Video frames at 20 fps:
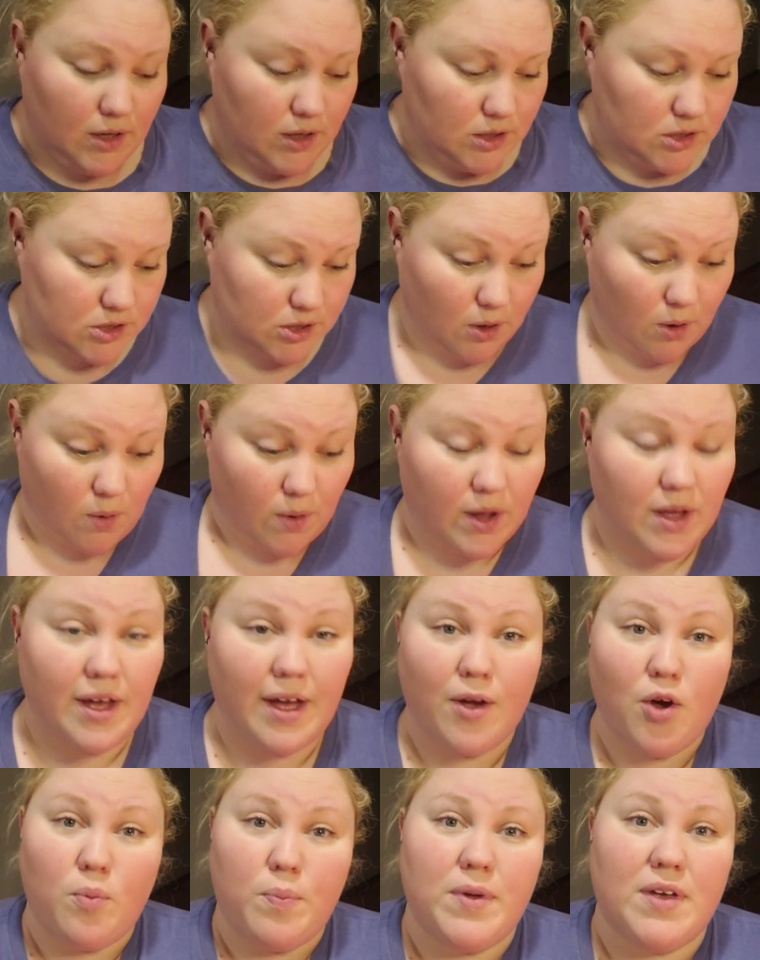So I
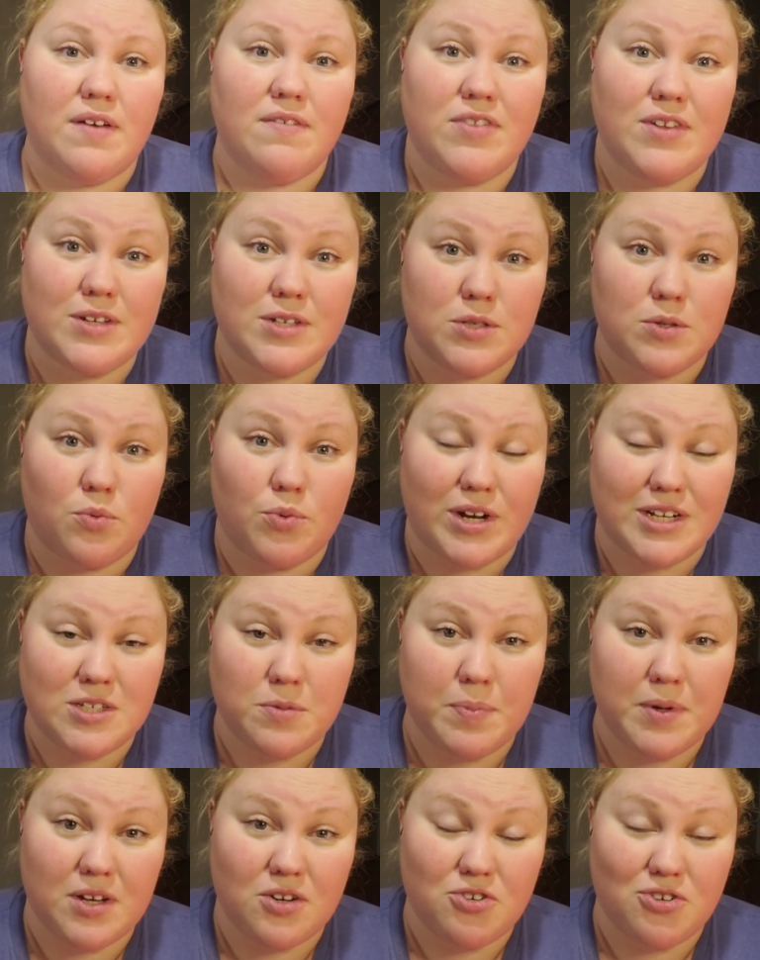hope you give this
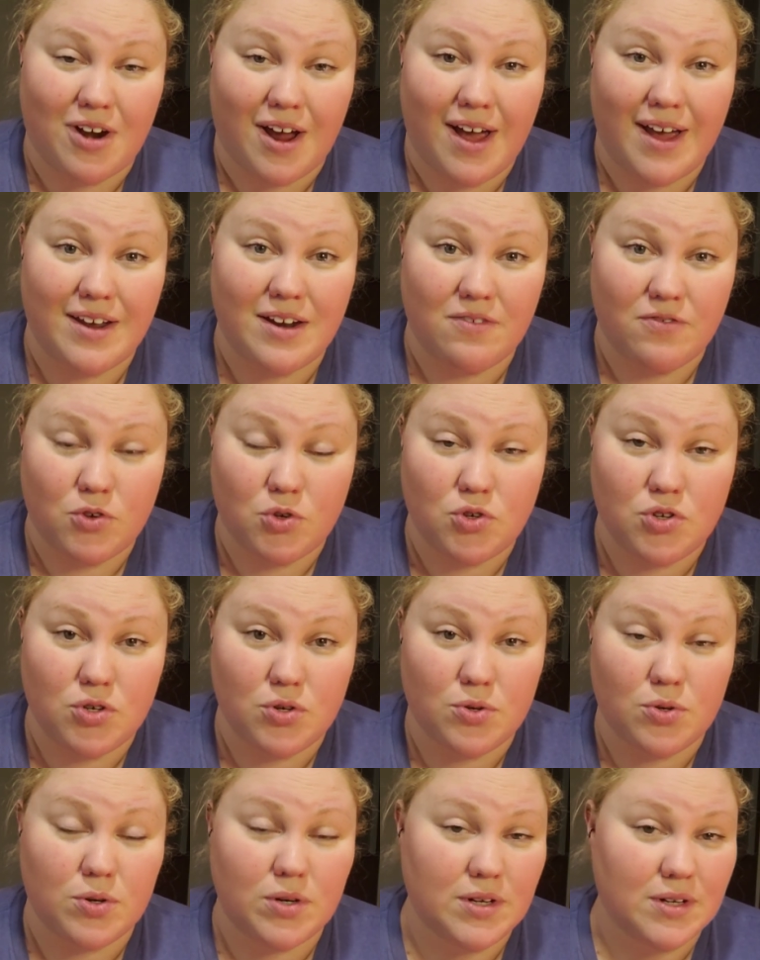recipe a try, and if you
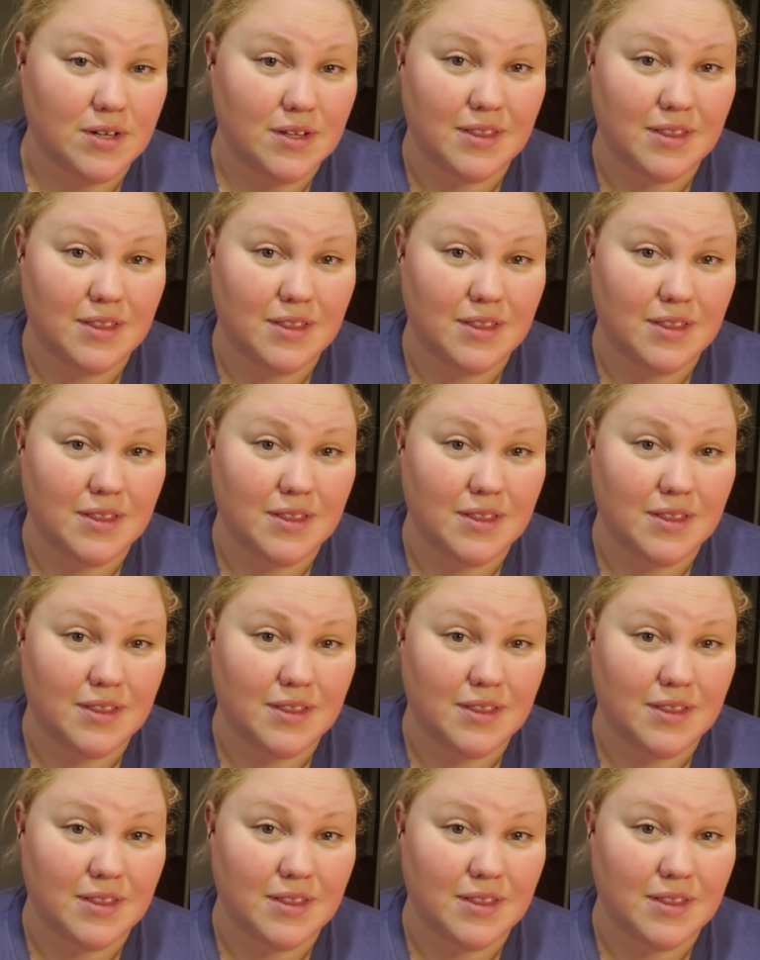do,